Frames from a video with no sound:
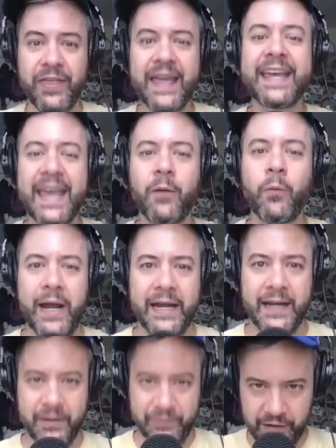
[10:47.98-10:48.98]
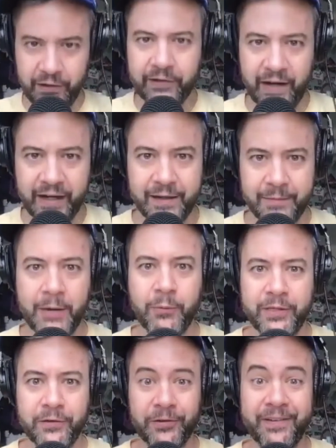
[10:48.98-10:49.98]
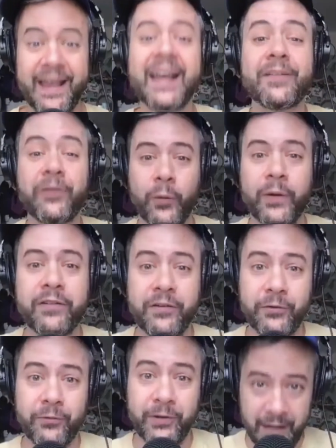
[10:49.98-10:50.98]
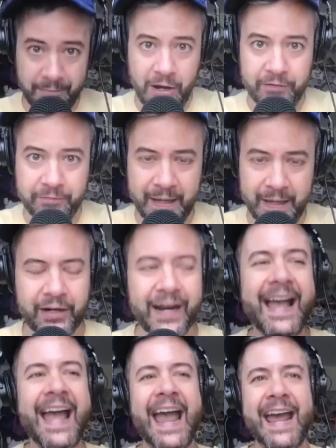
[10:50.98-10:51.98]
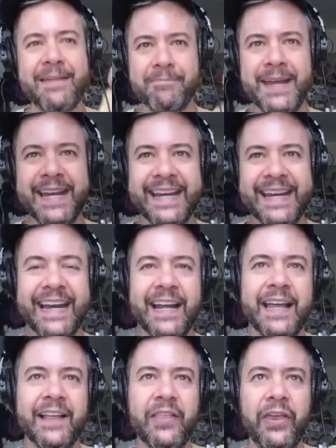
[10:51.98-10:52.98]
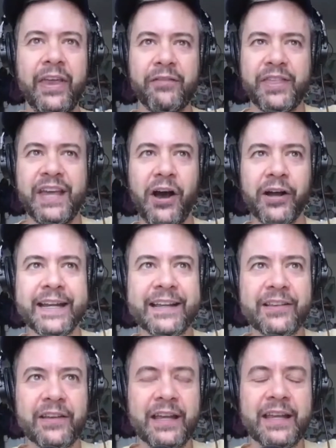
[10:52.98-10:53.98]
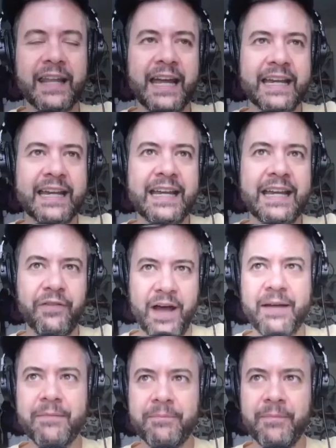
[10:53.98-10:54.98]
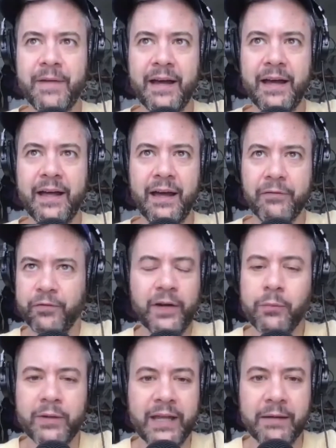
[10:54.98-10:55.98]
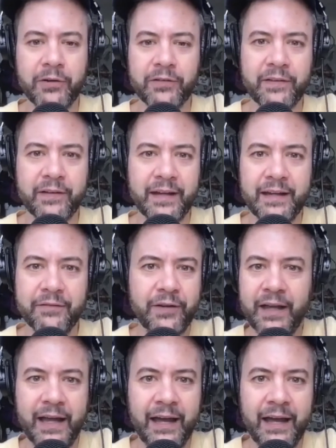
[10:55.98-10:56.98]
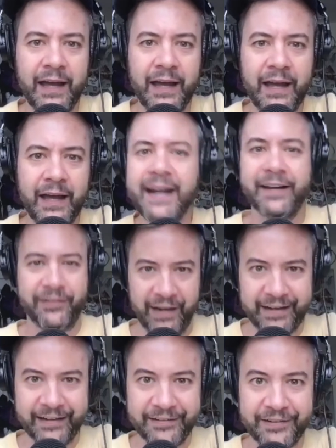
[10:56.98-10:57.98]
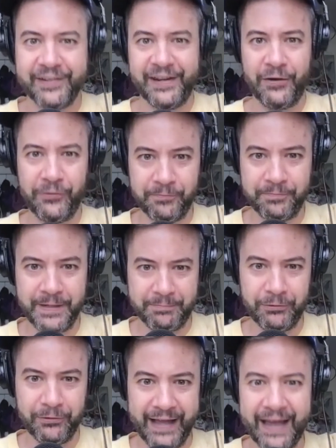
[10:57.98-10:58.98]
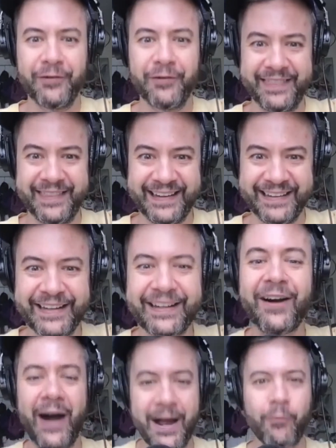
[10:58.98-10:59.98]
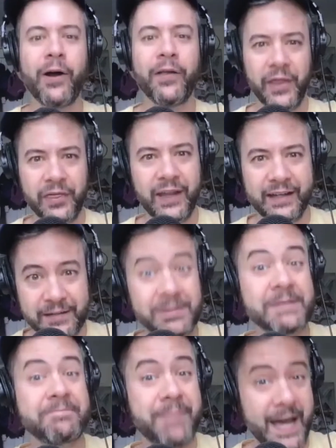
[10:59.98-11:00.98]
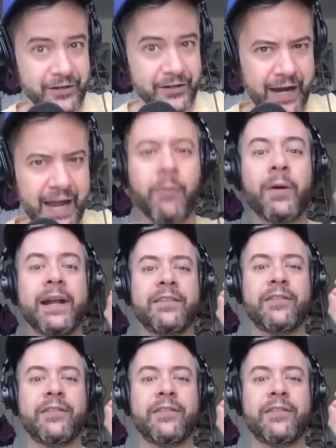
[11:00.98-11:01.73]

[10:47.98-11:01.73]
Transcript: can't wait if they're excited about what they're saying it's going to come off better and me if the audience is like if i'm uh, frequently i'm just if I, am not excited to tell people everything you know i want the thing to be better and when it's